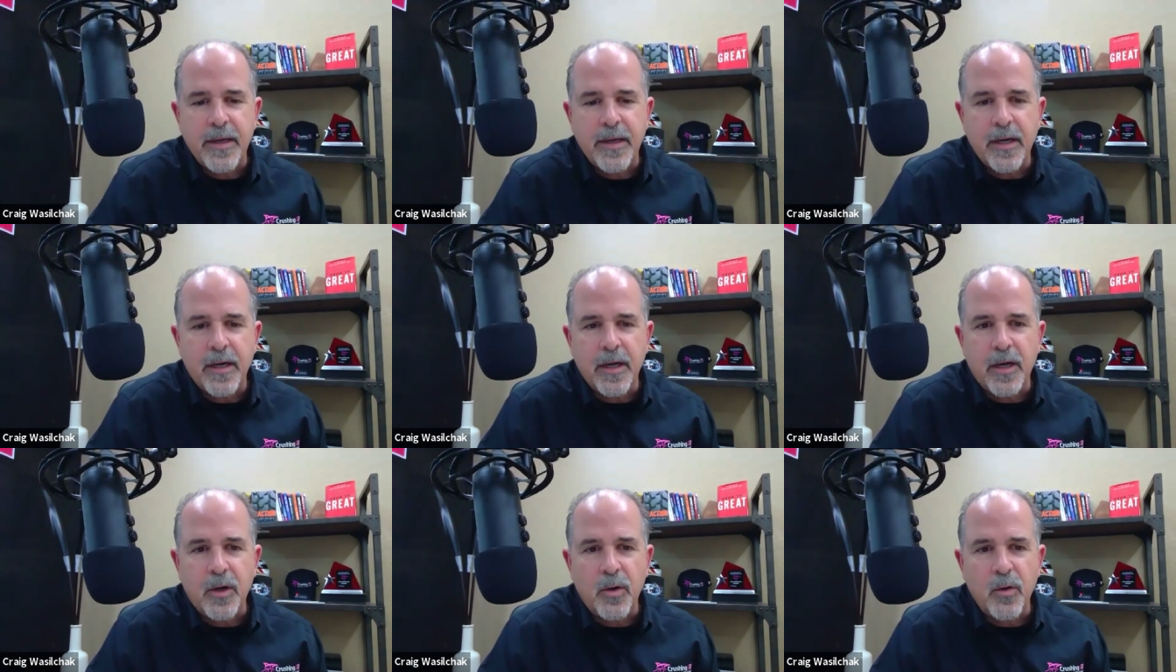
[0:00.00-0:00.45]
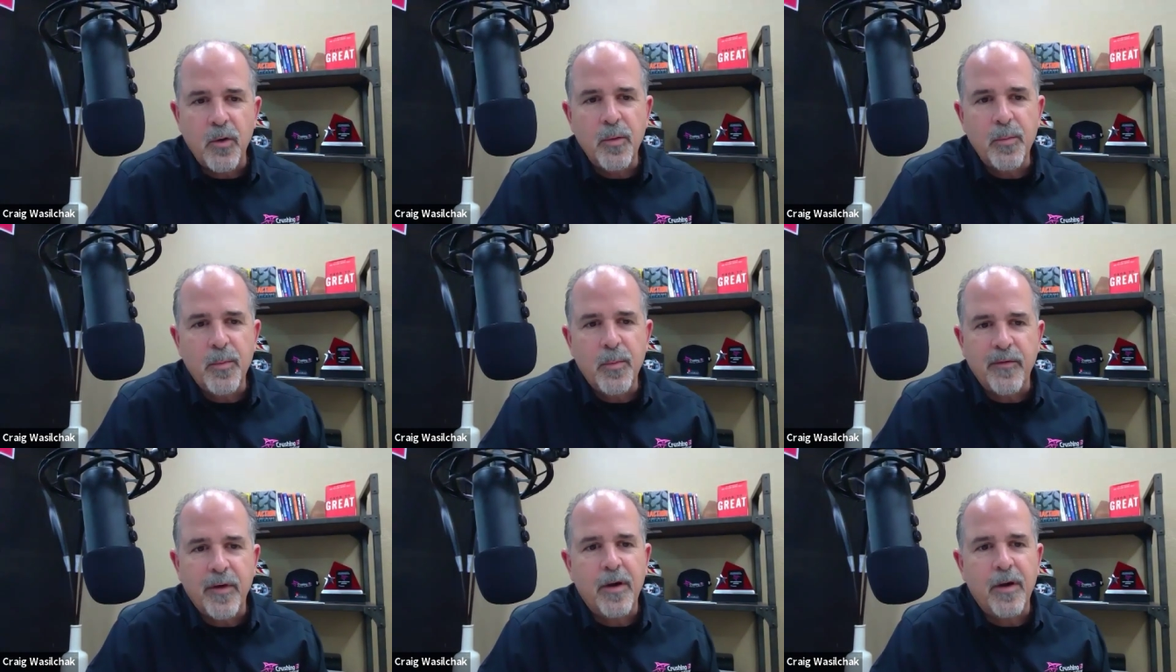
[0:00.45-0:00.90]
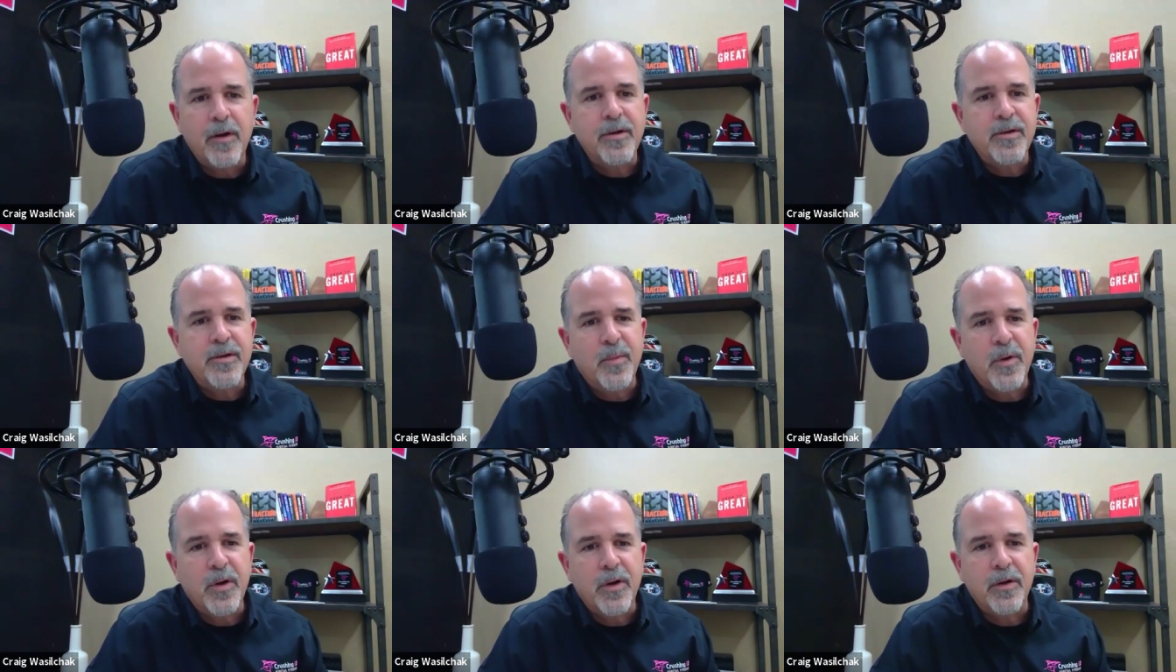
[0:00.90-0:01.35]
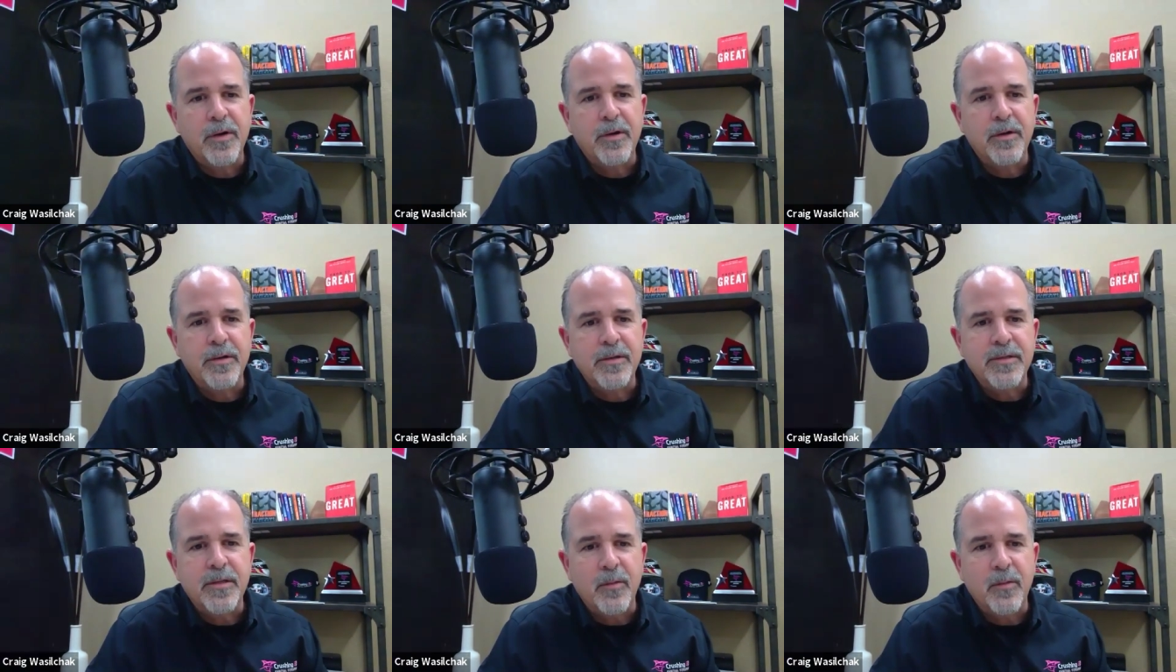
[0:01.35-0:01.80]
a group of
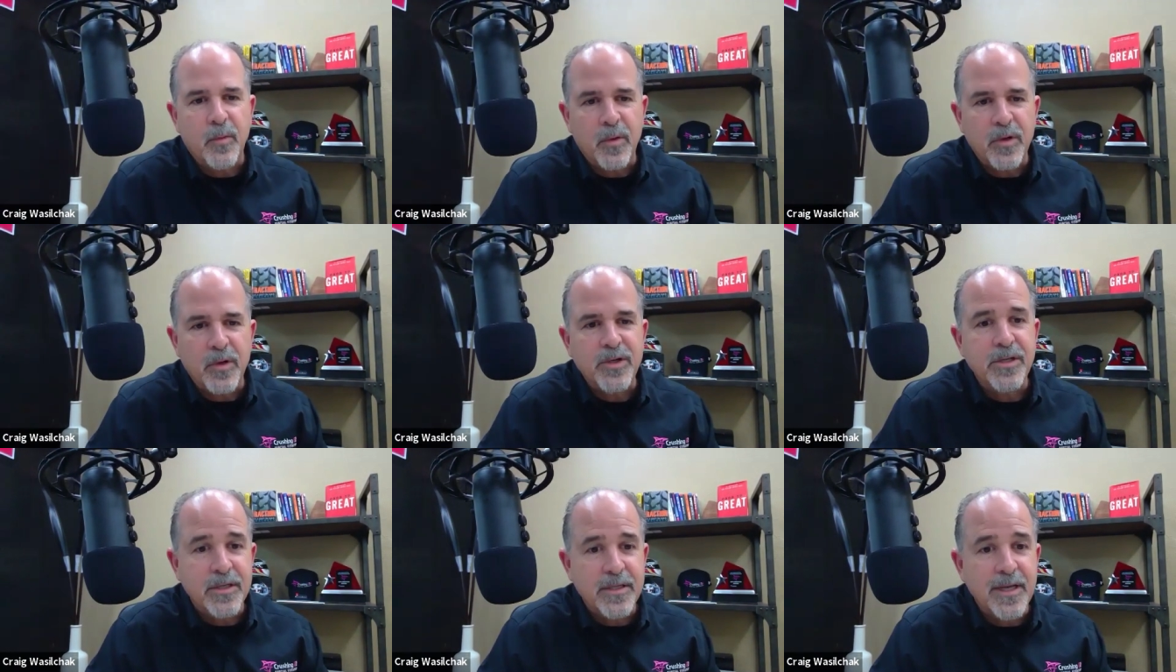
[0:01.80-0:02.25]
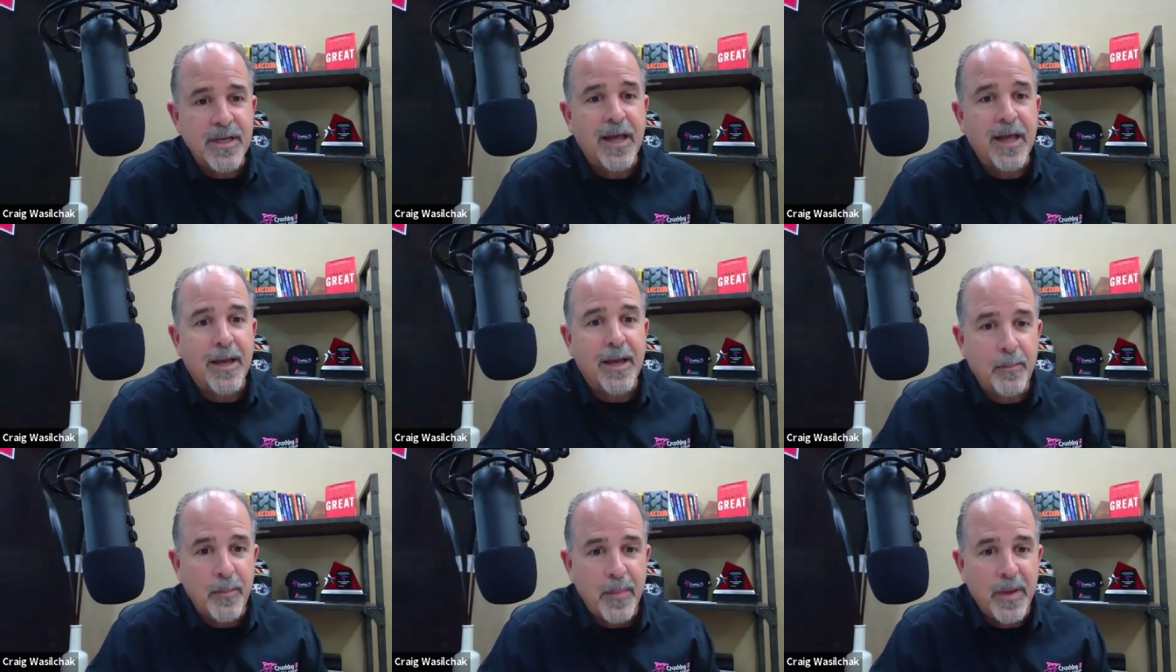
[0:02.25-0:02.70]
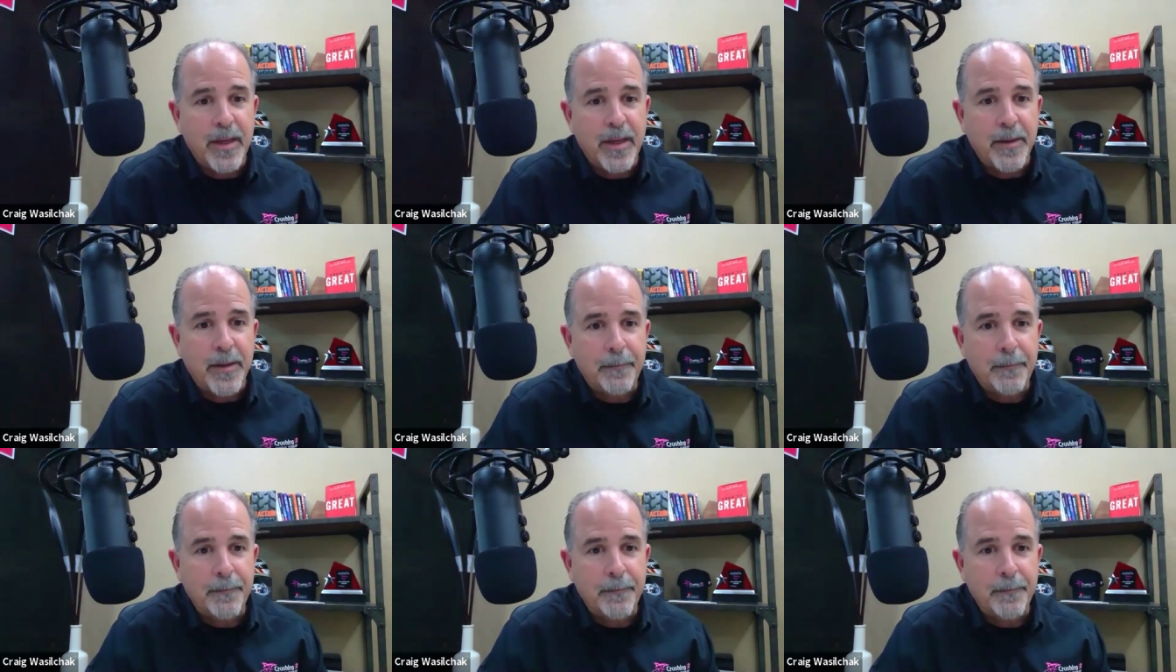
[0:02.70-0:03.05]
entrepreneurs that were just like me.